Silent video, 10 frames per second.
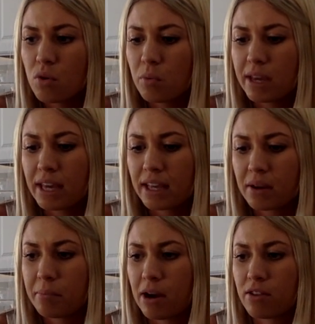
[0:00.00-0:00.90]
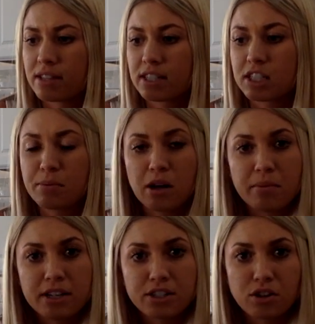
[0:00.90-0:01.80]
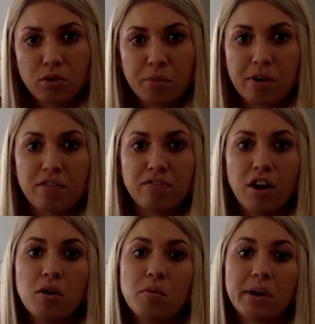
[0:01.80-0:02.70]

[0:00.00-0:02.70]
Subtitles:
We can compare this experiment to a root beer float.